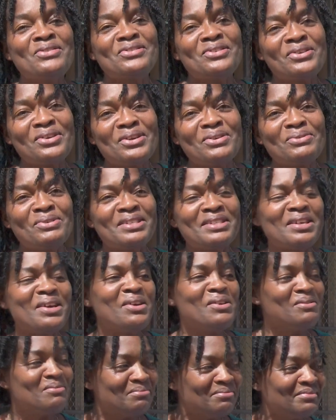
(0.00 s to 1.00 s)
So it was
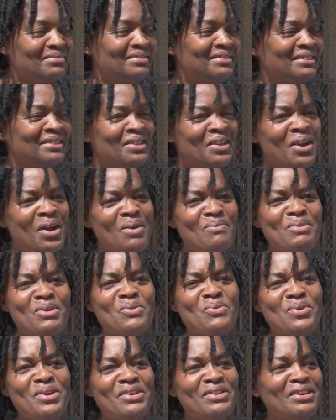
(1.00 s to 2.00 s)
a
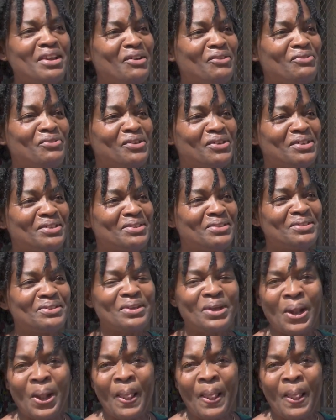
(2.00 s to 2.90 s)
bit weird at first.